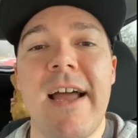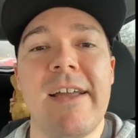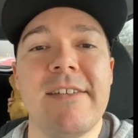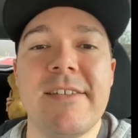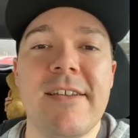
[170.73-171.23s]

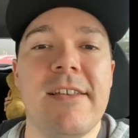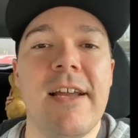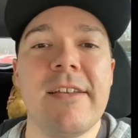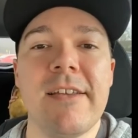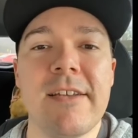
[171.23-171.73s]
lions,
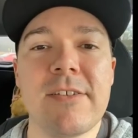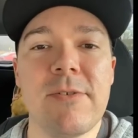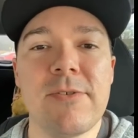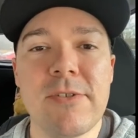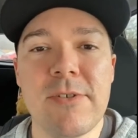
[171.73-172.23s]
Lion King,
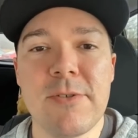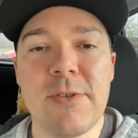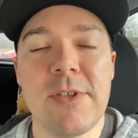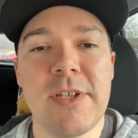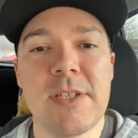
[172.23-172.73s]
soldiers, those
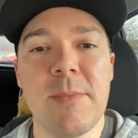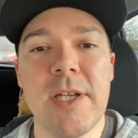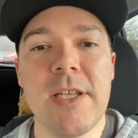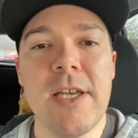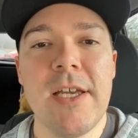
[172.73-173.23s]
sorts of things.
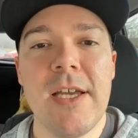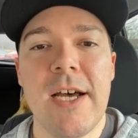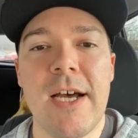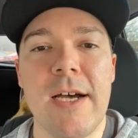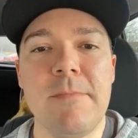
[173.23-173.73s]
But
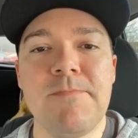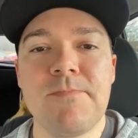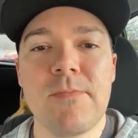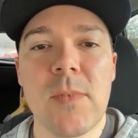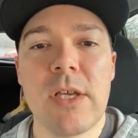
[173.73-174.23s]
um,
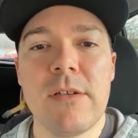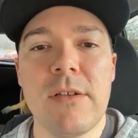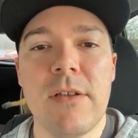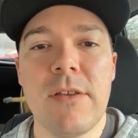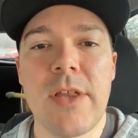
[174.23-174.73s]

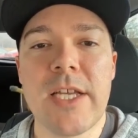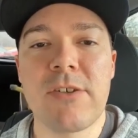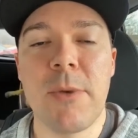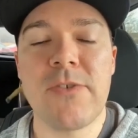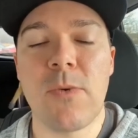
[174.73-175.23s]
Thanks
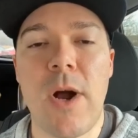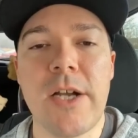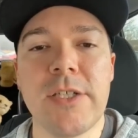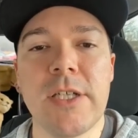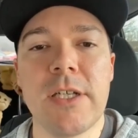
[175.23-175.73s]
so much for
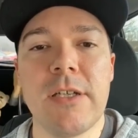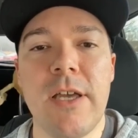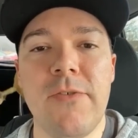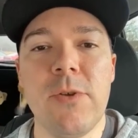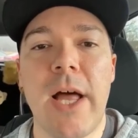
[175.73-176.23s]
watching.
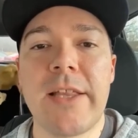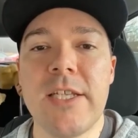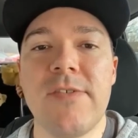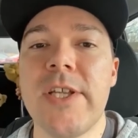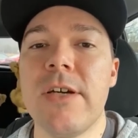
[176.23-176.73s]
If you like
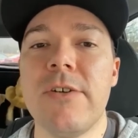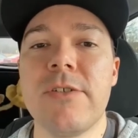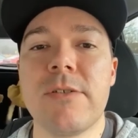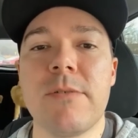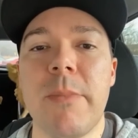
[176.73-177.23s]
these
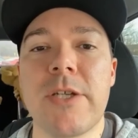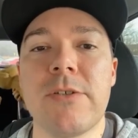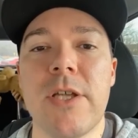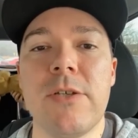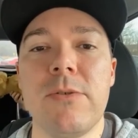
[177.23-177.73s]
videos, make
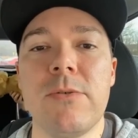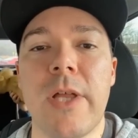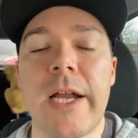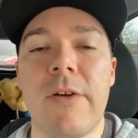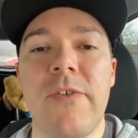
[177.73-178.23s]
sure that you
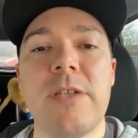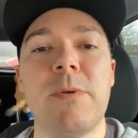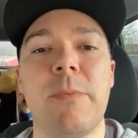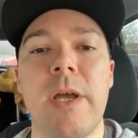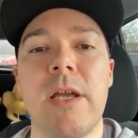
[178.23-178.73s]
like our
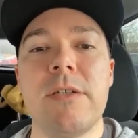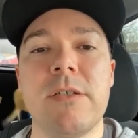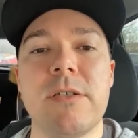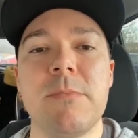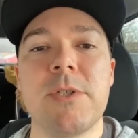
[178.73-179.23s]
Facebook page
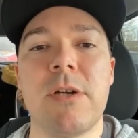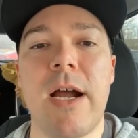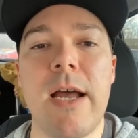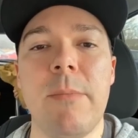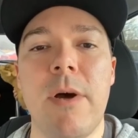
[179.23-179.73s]
and
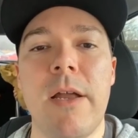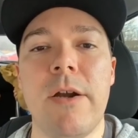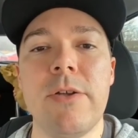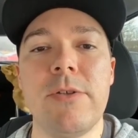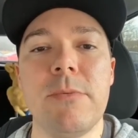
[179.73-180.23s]
subscribe on
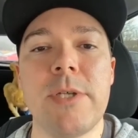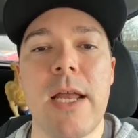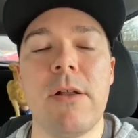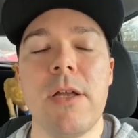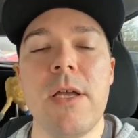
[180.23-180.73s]
our YouTube
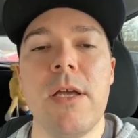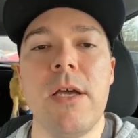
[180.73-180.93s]
channel.